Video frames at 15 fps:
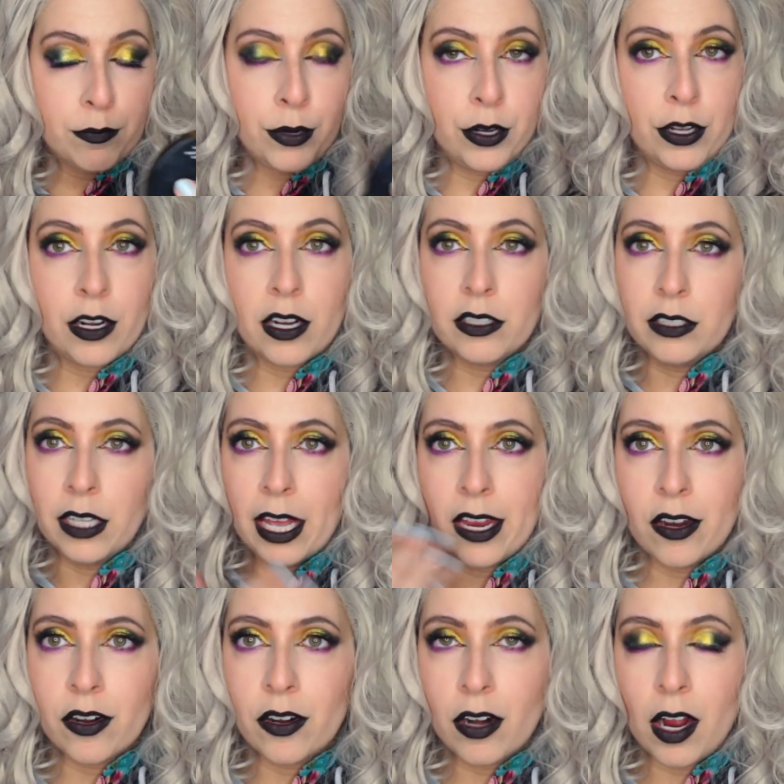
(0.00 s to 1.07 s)
put a
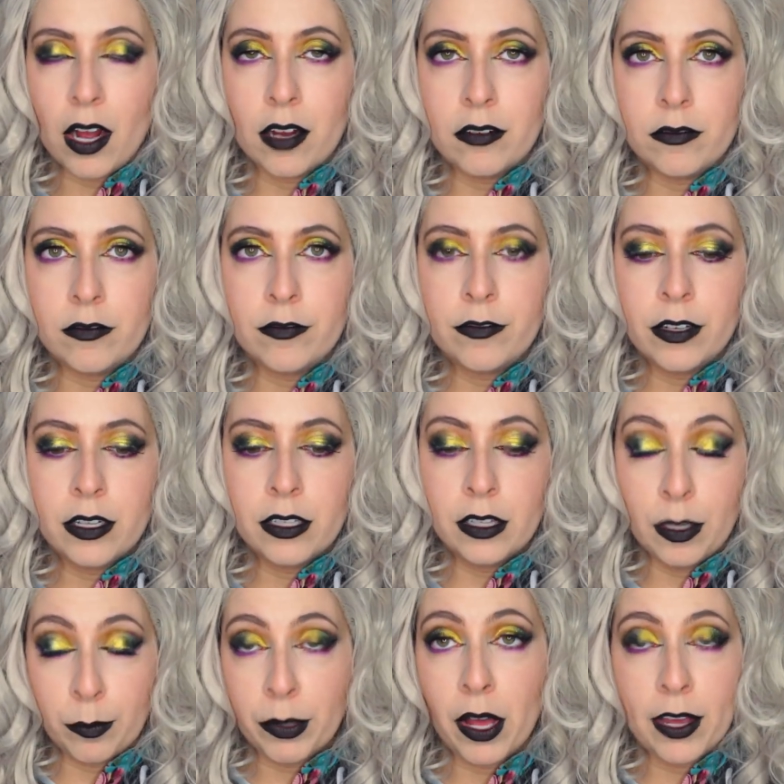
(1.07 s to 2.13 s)
layer of
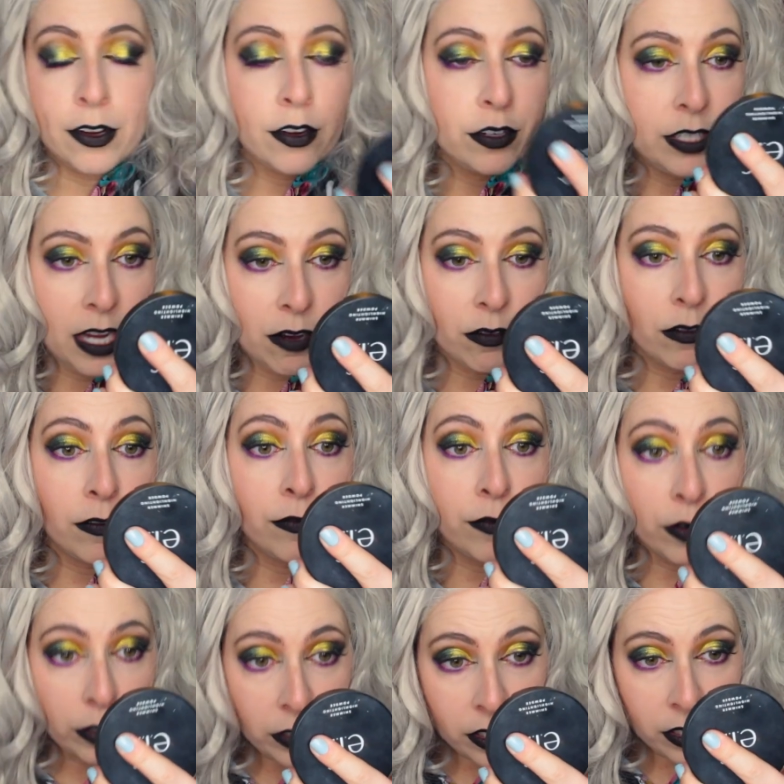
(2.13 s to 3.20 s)
lip liner down
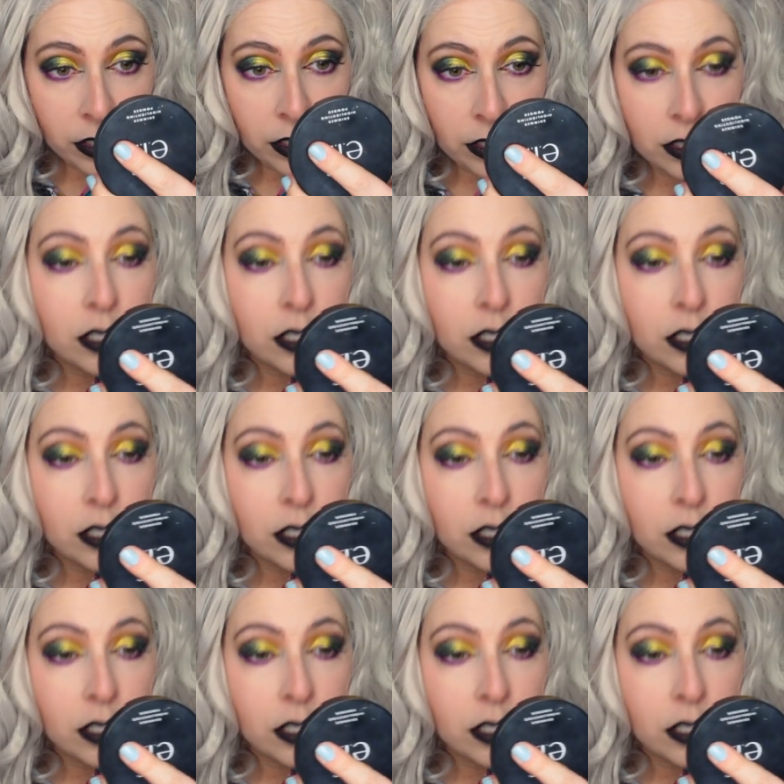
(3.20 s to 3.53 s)
first,